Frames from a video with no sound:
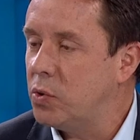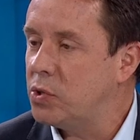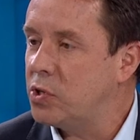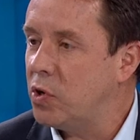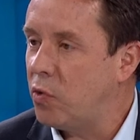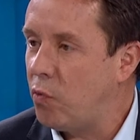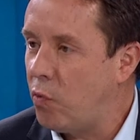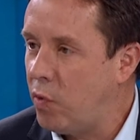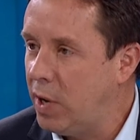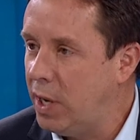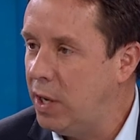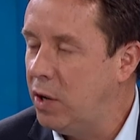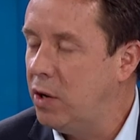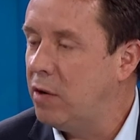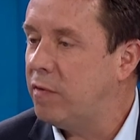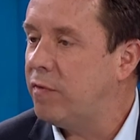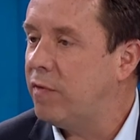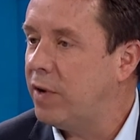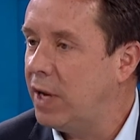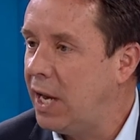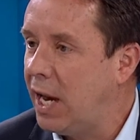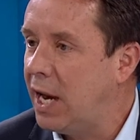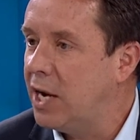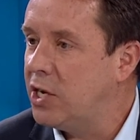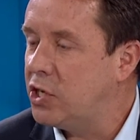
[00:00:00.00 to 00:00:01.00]
the
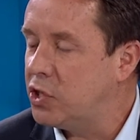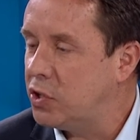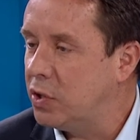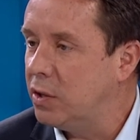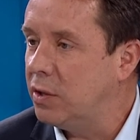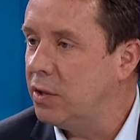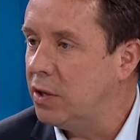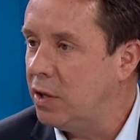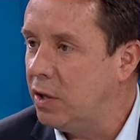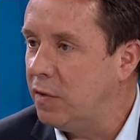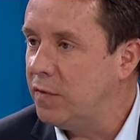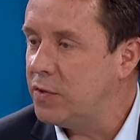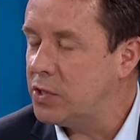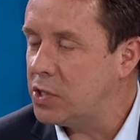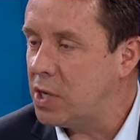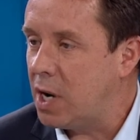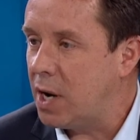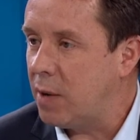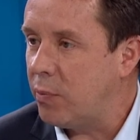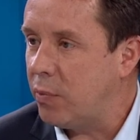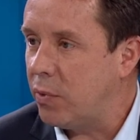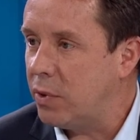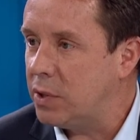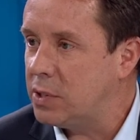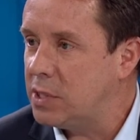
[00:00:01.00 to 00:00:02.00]
reunification of
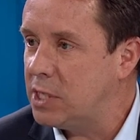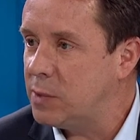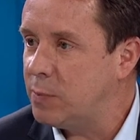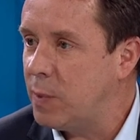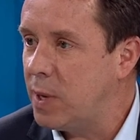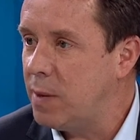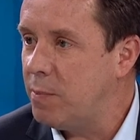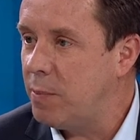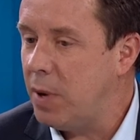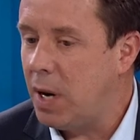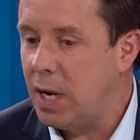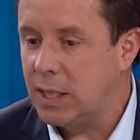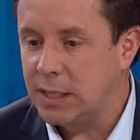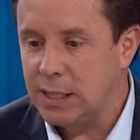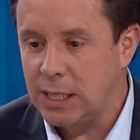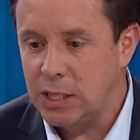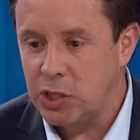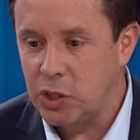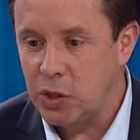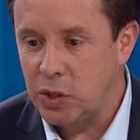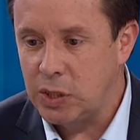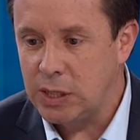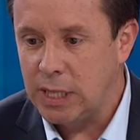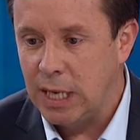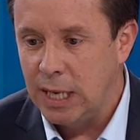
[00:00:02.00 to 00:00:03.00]
Cyprus. It's been
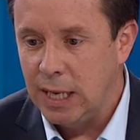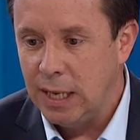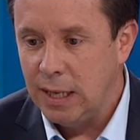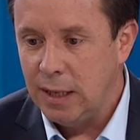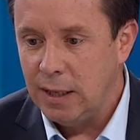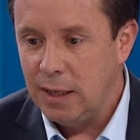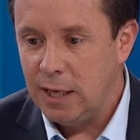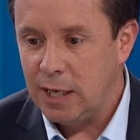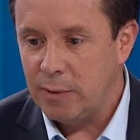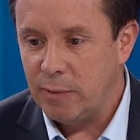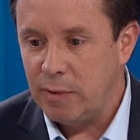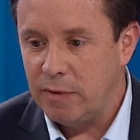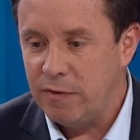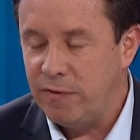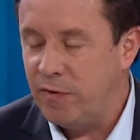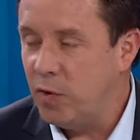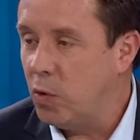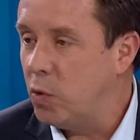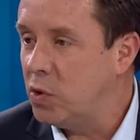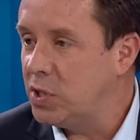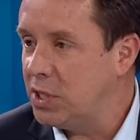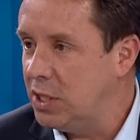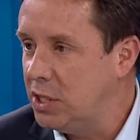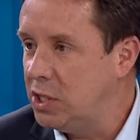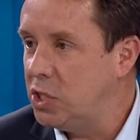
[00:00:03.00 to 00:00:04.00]
partitioned, it'll be
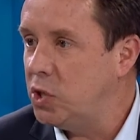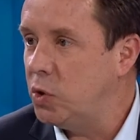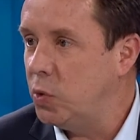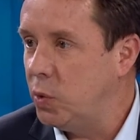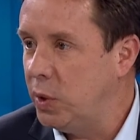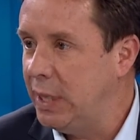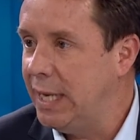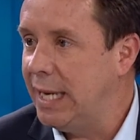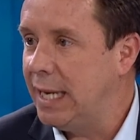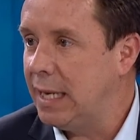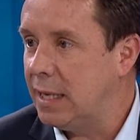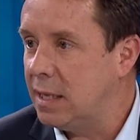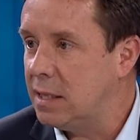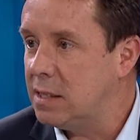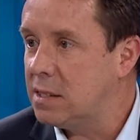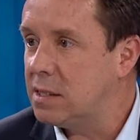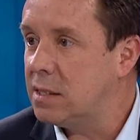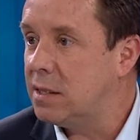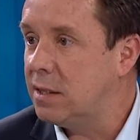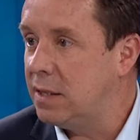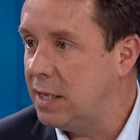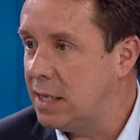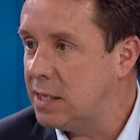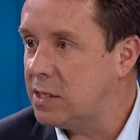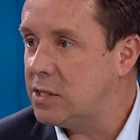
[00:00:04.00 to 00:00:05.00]
42
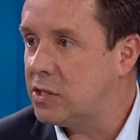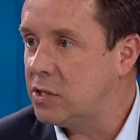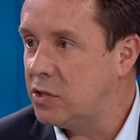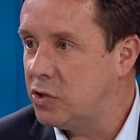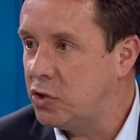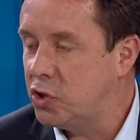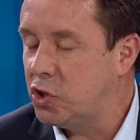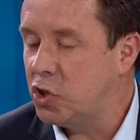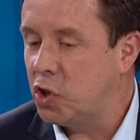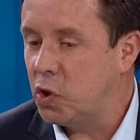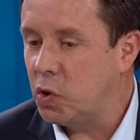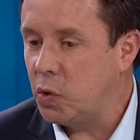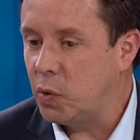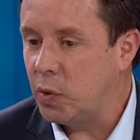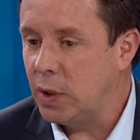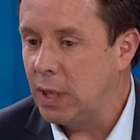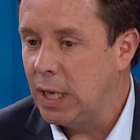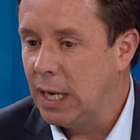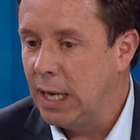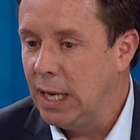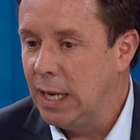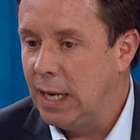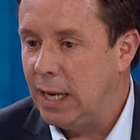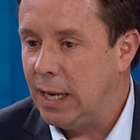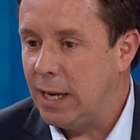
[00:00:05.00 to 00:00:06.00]
years this June.
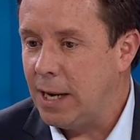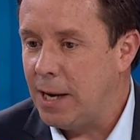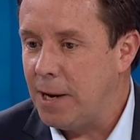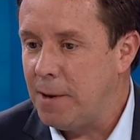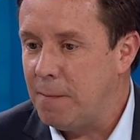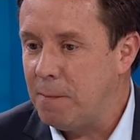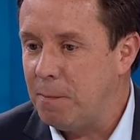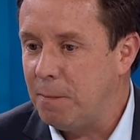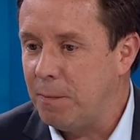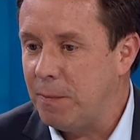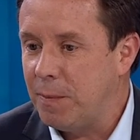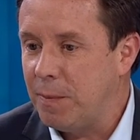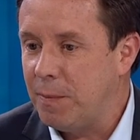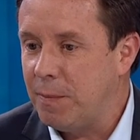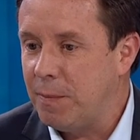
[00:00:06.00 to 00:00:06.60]
Um,